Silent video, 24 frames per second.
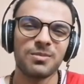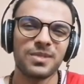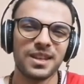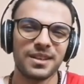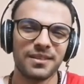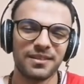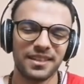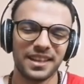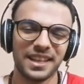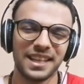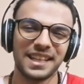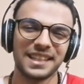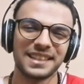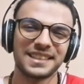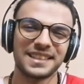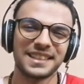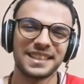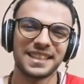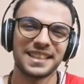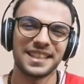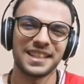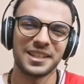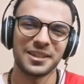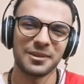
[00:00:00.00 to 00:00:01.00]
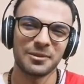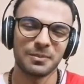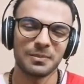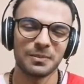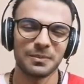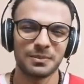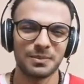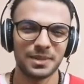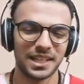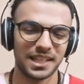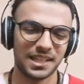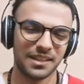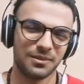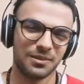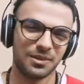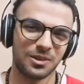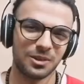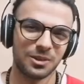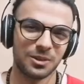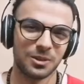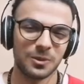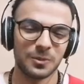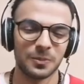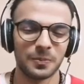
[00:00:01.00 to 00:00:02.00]
bevete,
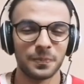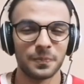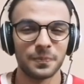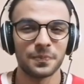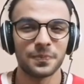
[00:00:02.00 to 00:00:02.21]
bevono.